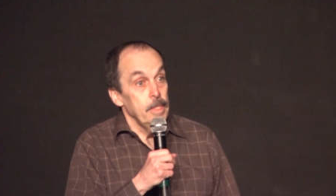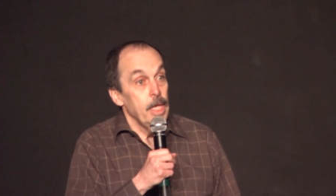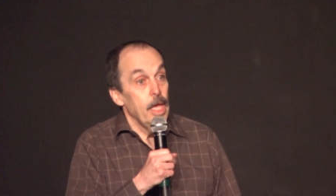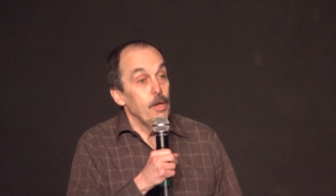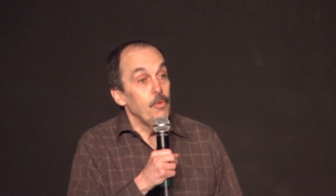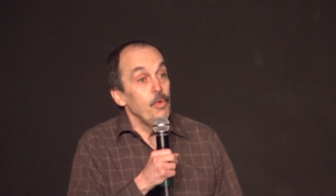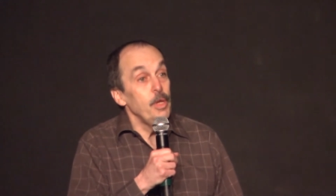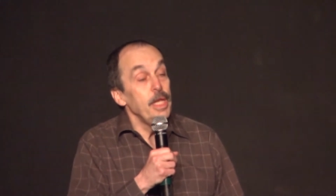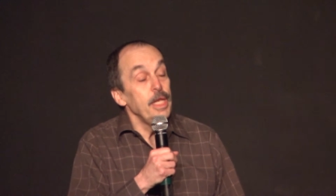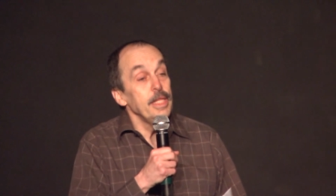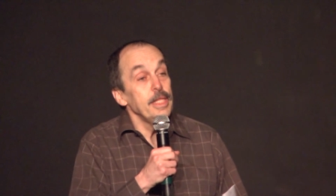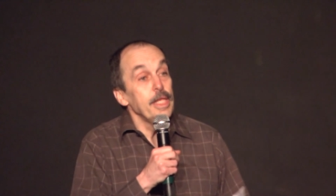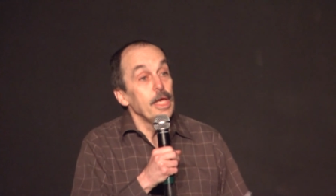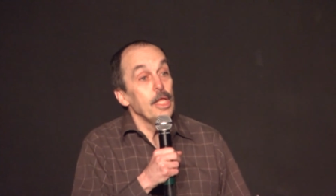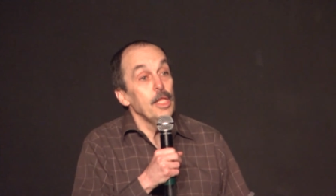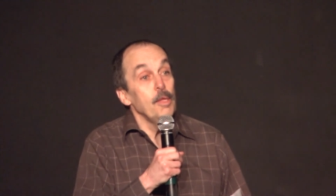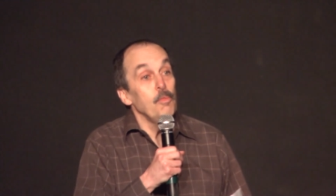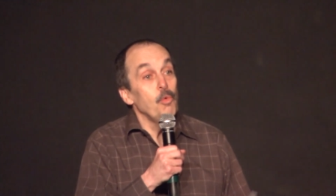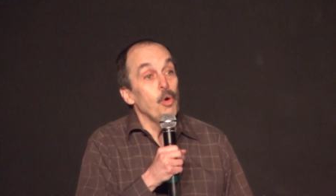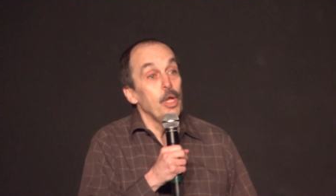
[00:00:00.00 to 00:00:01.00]
And we didn't
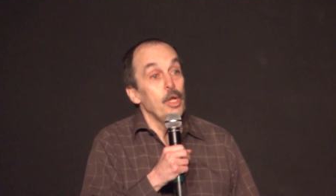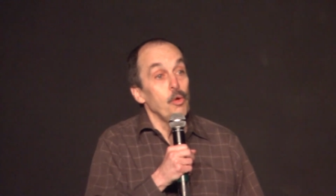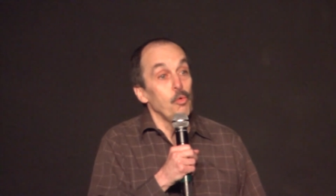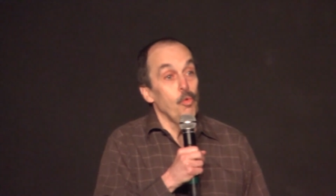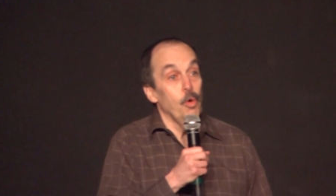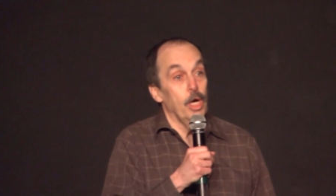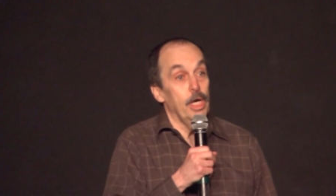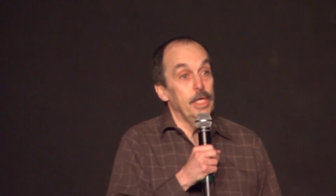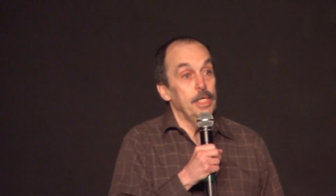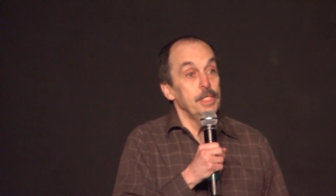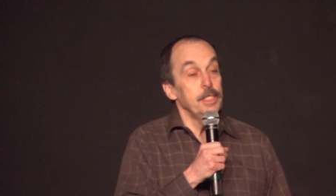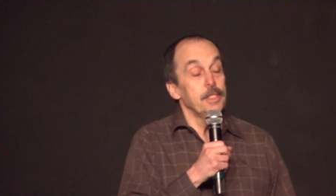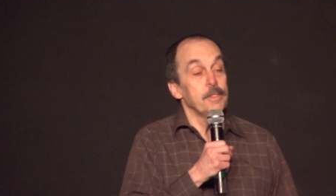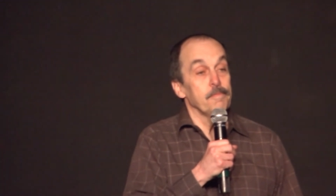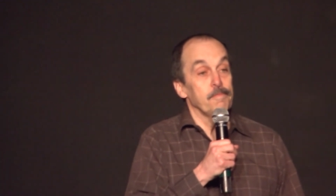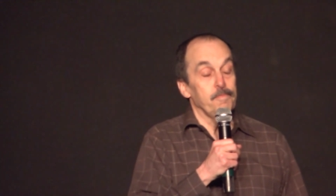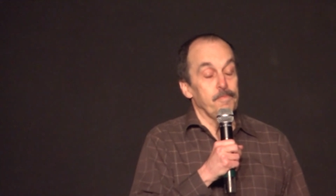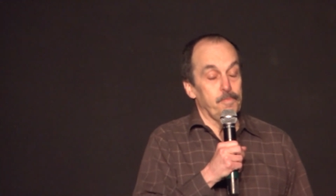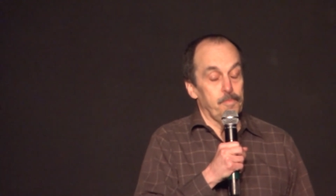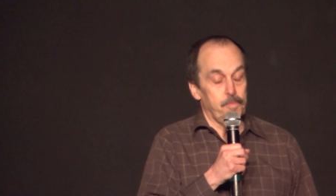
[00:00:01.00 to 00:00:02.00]
tell them what it
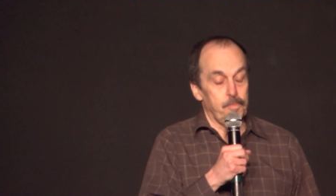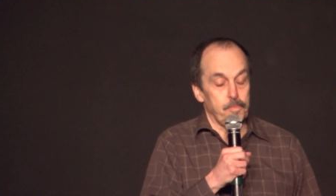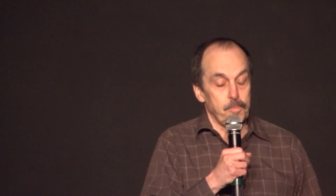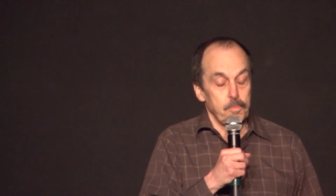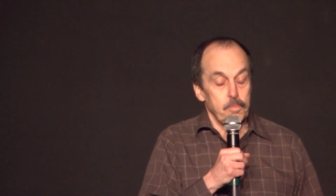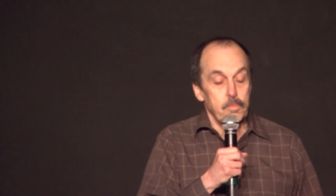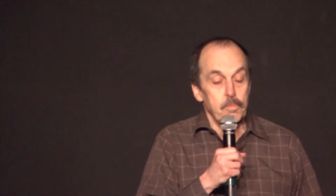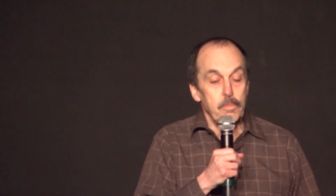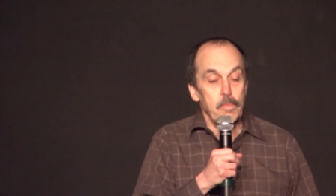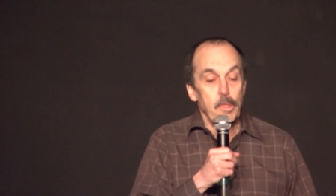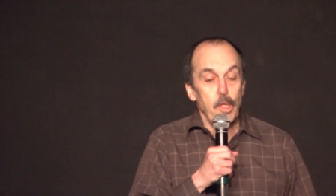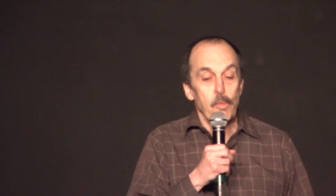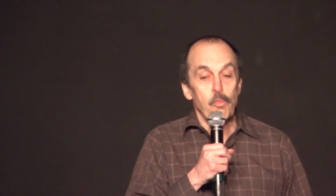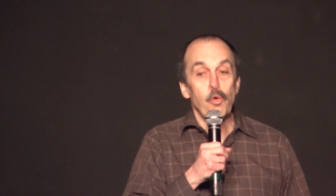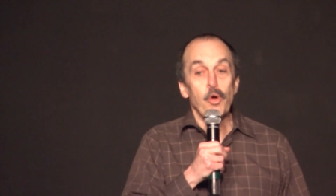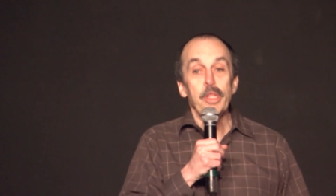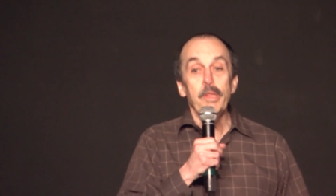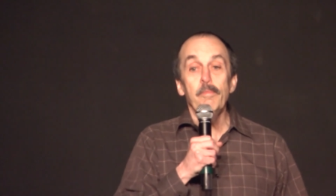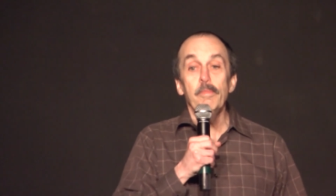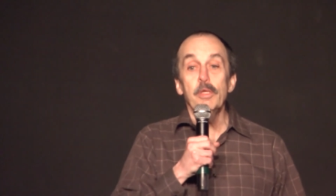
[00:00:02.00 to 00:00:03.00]
was.
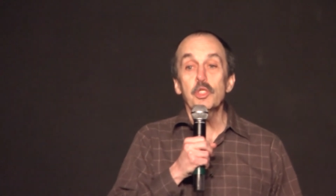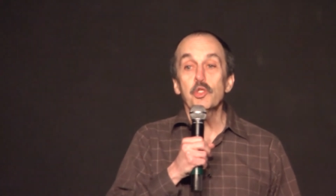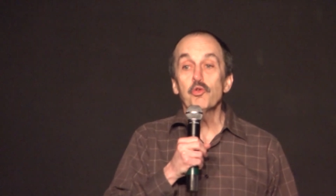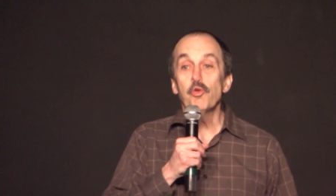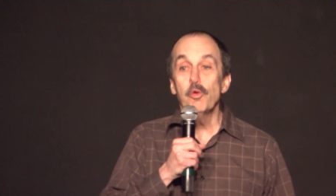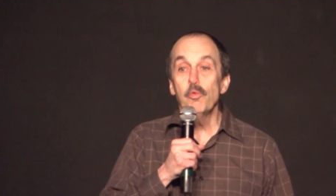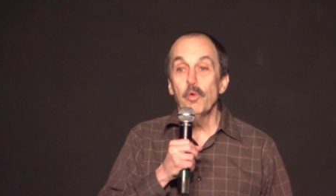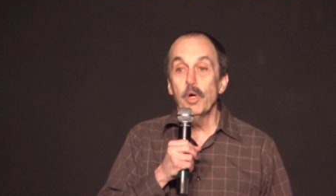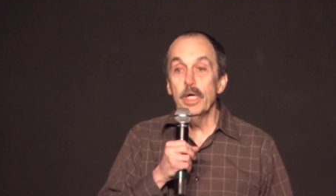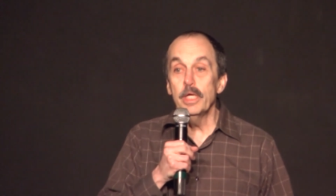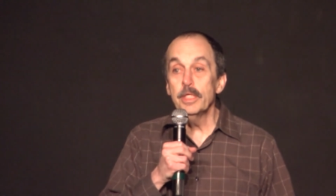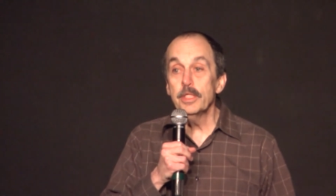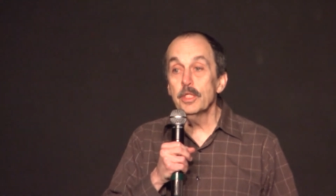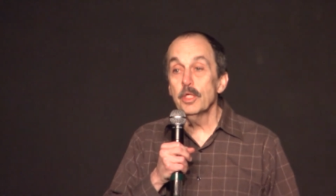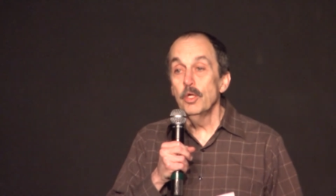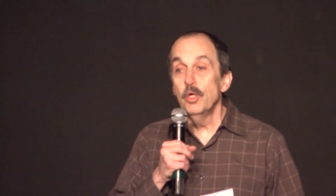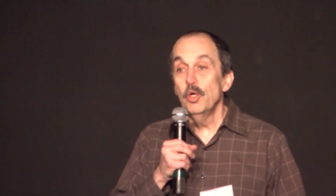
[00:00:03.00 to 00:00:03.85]
What the mystery was,